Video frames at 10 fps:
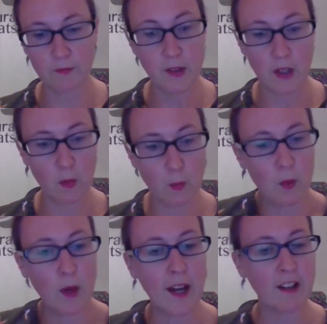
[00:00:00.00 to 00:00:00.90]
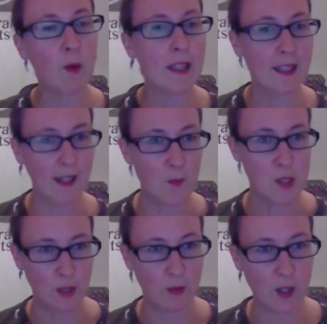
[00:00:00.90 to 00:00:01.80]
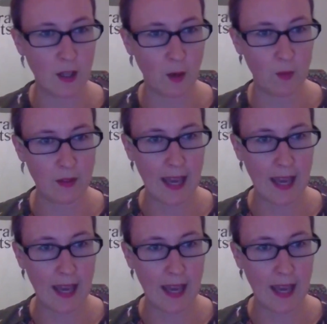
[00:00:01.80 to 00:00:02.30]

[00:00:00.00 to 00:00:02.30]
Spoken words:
we're kind of waking up to.